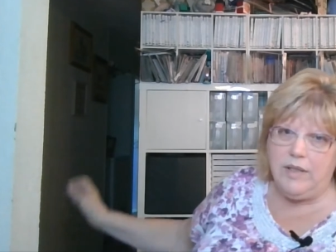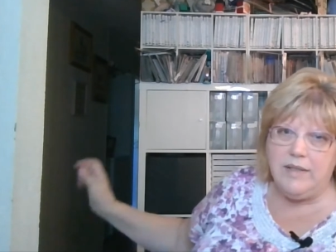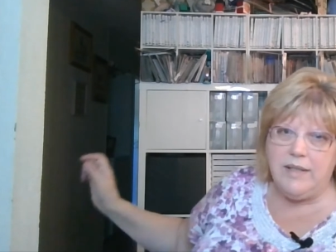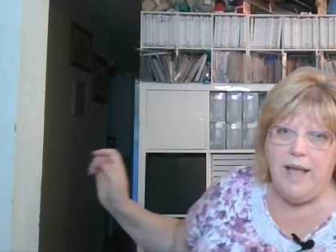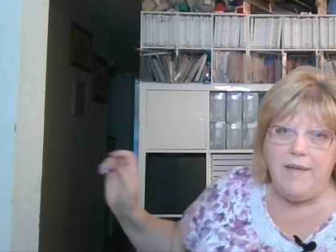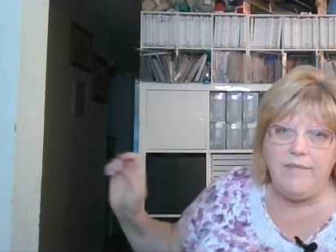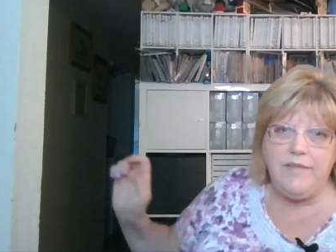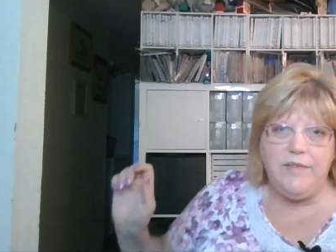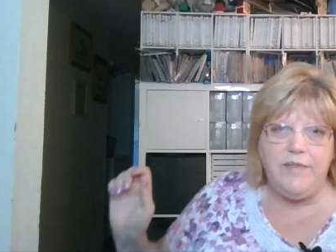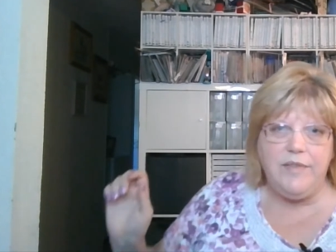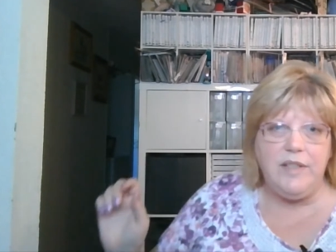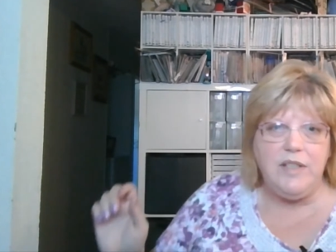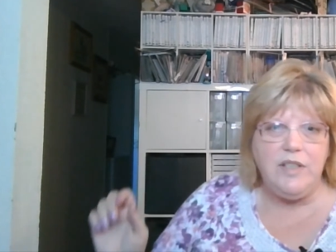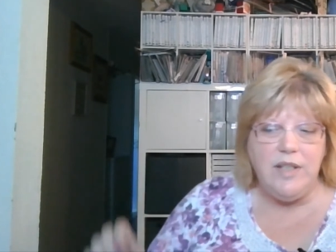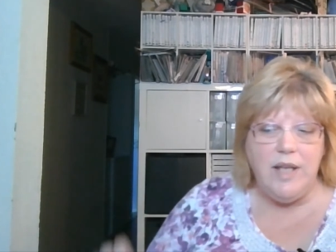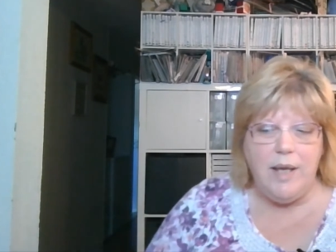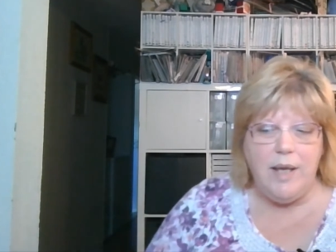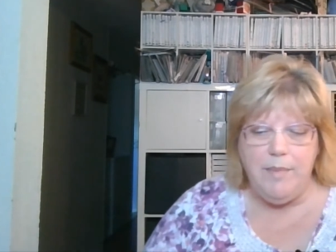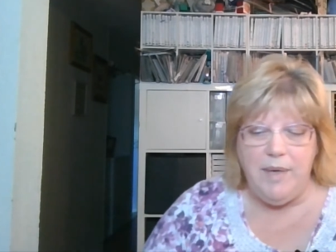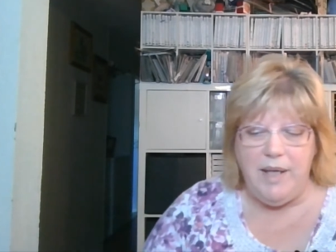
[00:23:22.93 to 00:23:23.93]
I have to finish
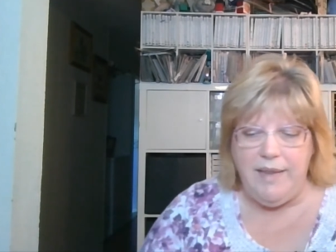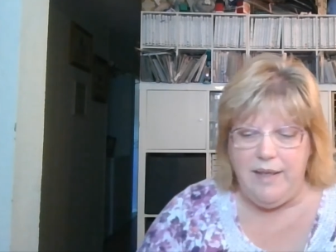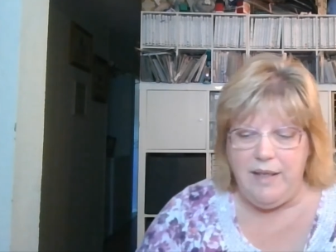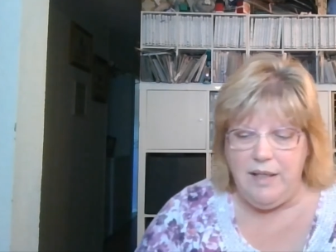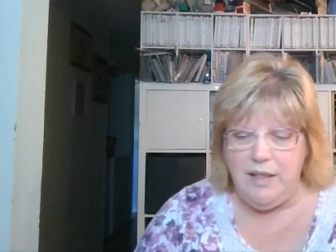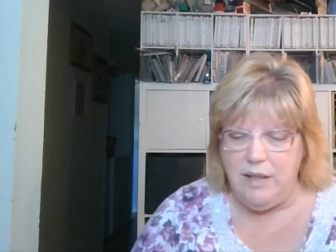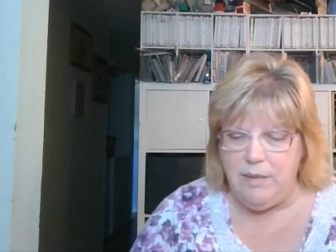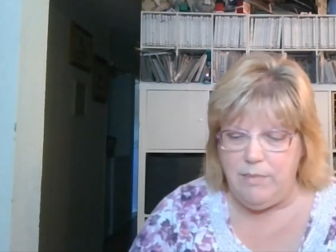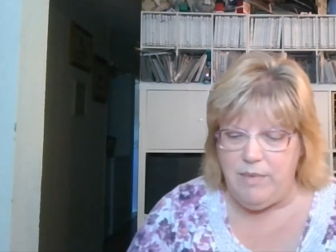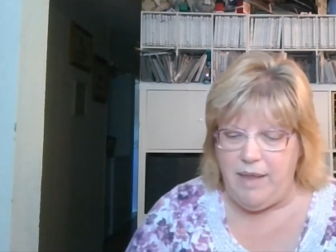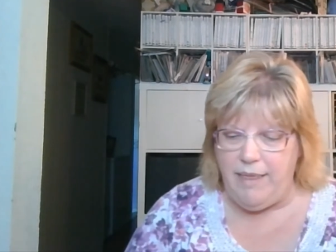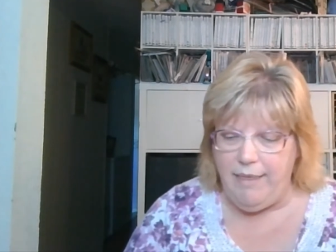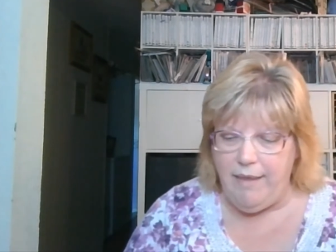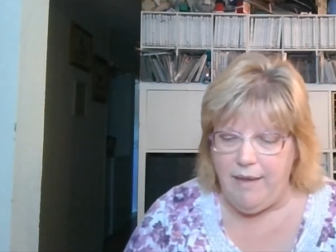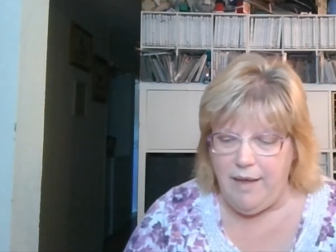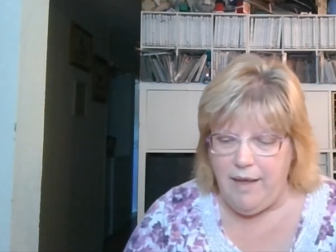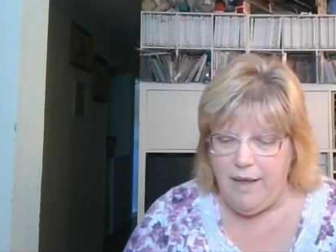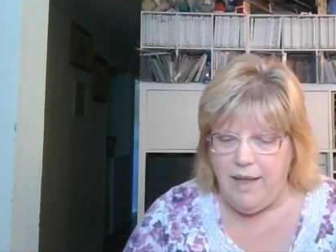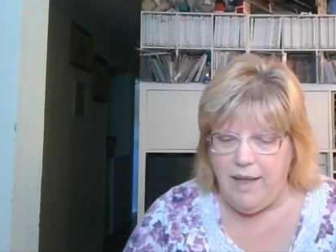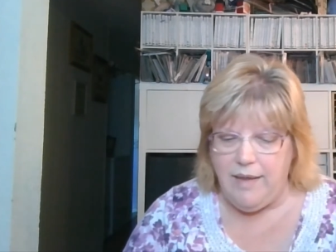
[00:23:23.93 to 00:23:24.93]
that by the end of the month.
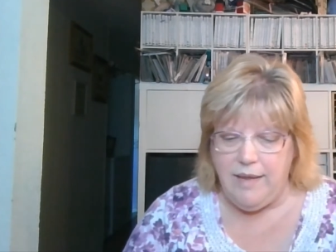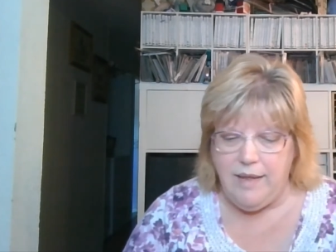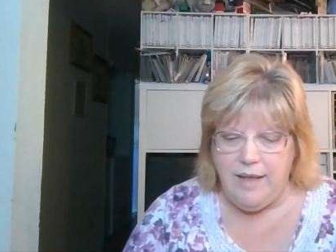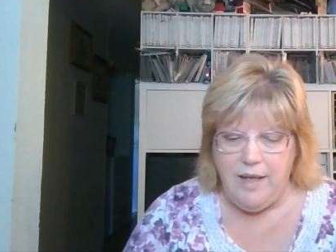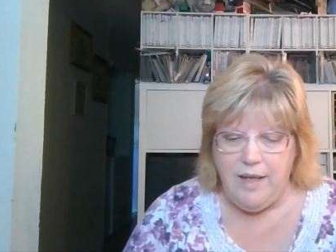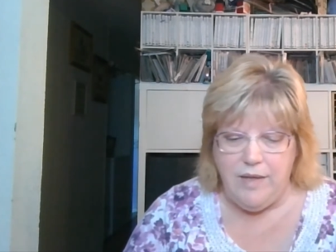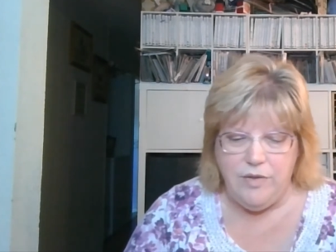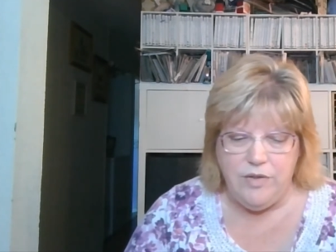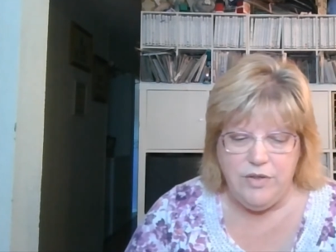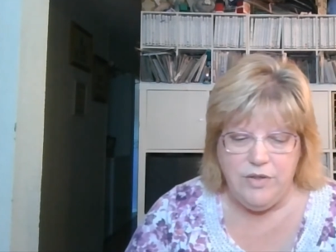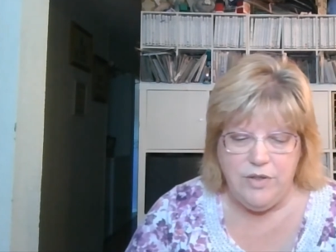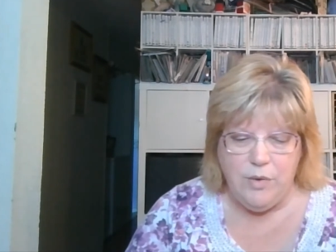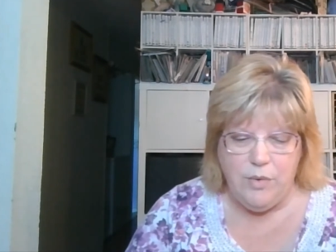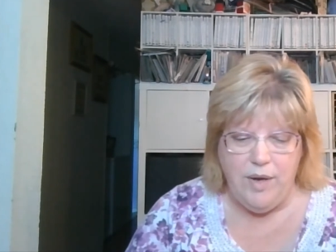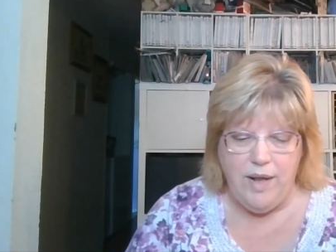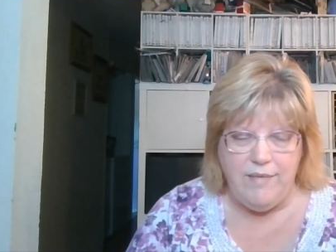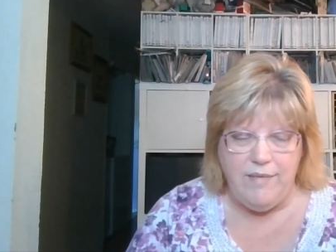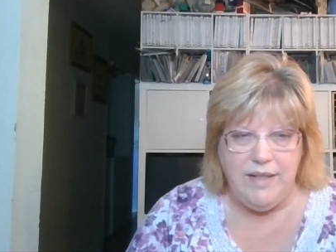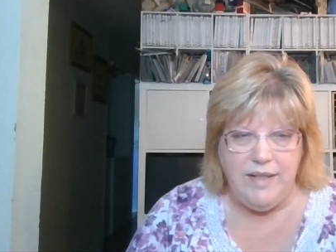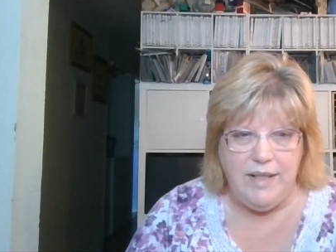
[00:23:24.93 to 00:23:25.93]
The others don't
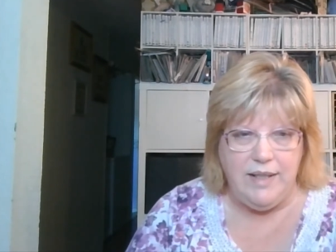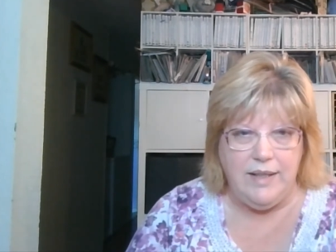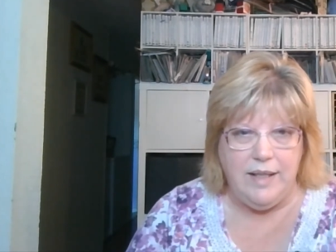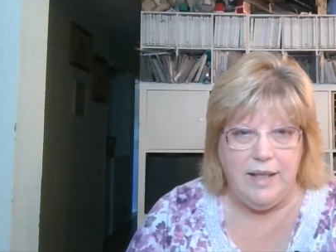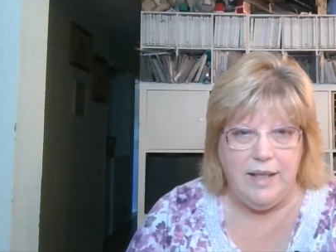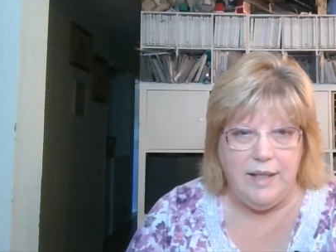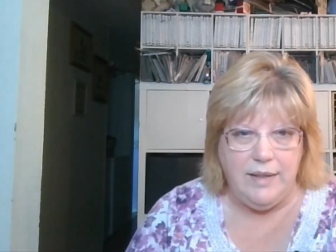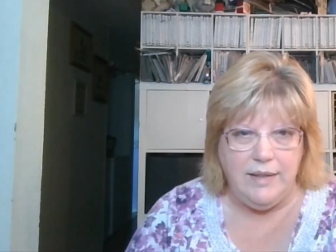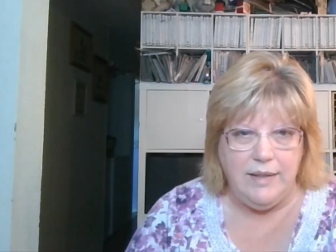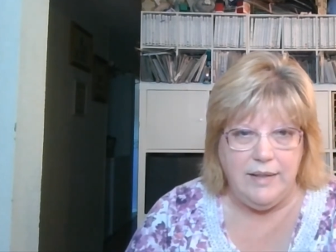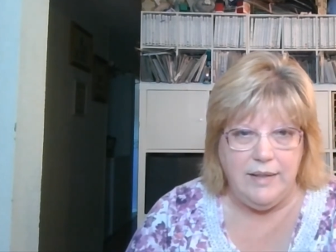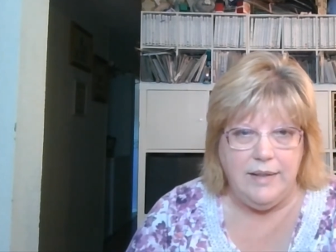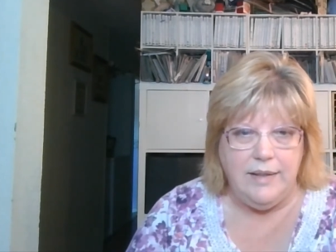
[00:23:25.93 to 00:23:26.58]
have a deadline.